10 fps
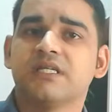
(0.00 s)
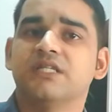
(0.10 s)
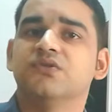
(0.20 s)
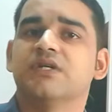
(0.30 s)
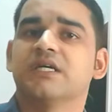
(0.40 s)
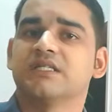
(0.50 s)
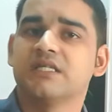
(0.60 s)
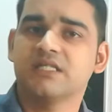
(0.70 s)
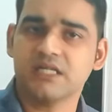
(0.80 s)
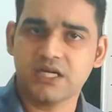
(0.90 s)
education
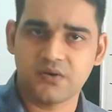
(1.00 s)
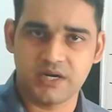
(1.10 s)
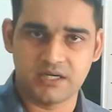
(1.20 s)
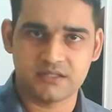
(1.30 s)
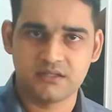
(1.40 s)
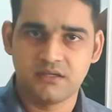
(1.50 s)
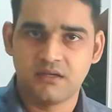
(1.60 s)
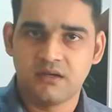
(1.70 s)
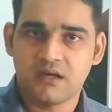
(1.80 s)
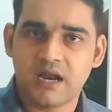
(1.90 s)
is required.
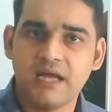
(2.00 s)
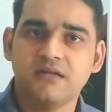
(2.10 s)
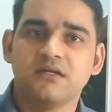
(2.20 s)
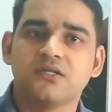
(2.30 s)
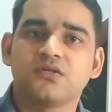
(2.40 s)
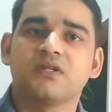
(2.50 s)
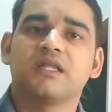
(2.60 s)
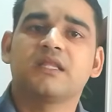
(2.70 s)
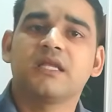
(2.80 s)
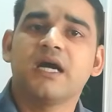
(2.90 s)
Right? So
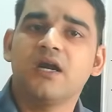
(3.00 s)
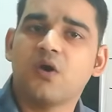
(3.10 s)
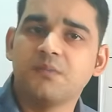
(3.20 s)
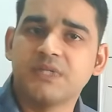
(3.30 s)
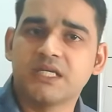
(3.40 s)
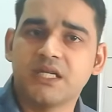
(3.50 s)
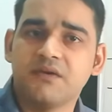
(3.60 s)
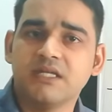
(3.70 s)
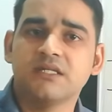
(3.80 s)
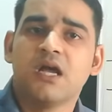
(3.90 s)
the third objective
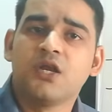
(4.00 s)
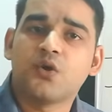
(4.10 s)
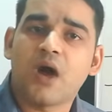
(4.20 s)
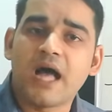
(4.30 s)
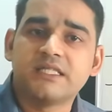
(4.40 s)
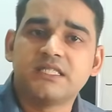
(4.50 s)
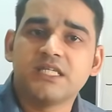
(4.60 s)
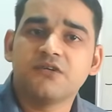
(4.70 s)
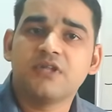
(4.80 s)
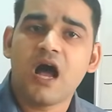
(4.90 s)
is to
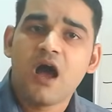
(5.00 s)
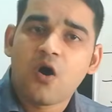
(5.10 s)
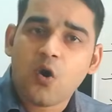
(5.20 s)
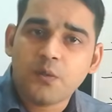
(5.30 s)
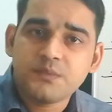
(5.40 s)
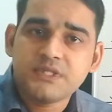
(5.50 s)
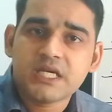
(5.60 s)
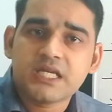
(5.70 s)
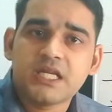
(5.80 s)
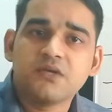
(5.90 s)
achieve the
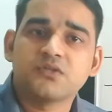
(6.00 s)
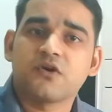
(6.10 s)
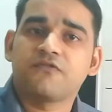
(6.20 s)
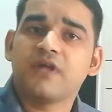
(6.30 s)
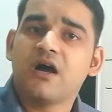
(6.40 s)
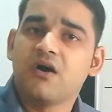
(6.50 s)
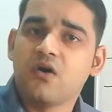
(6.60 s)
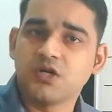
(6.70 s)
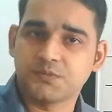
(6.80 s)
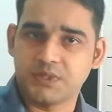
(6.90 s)
objectives of the
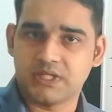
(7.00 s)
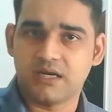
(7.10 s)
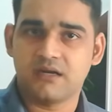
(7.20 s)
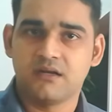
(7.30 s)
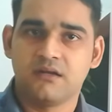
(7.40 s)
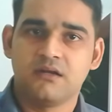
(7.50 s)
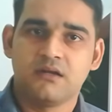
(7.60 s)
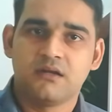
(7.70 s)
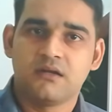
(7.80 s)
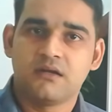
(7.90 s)
hospital.
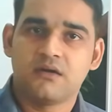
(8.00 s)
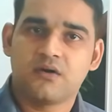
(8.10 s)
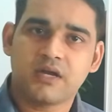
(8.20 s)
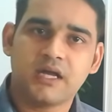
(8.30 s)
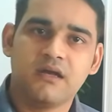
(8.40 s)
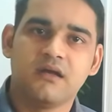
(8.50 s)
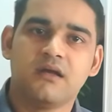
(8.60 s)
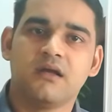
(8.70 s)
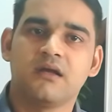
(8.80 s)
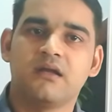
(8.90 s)
Okay.
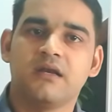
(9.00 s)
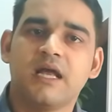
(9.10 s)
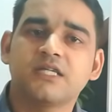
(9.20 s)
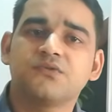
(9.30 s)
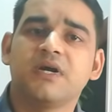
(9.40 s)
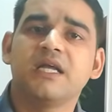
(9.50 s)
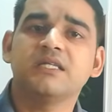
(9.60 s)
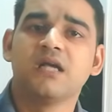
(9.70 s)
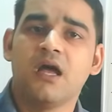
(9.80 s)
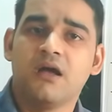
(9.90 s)
Next one
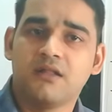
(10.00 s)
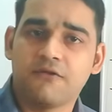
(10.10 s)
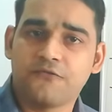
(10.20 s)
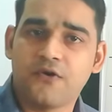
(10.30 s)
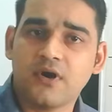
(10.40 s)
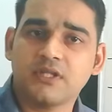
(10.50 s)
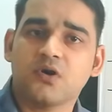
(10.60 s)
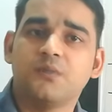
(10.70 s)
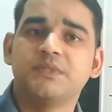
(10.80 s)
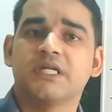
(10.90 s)
is, the
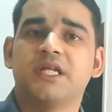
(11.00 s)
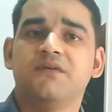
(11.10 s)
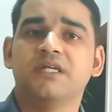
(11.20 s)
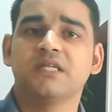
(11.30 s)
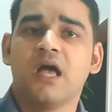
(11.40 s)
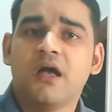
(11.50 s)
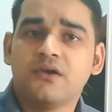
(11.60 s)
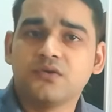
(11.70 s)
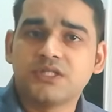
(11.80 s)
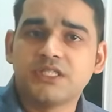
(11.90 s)
fourth objective is
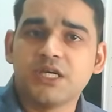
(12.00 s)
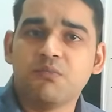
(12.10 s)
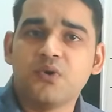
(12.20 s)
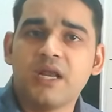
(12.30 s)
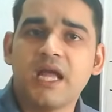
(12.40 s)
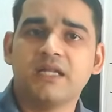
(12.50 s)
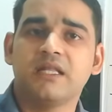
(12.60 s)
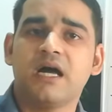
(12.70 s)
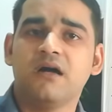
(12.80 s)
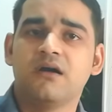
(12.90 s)
to stimulate
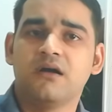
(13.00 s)
the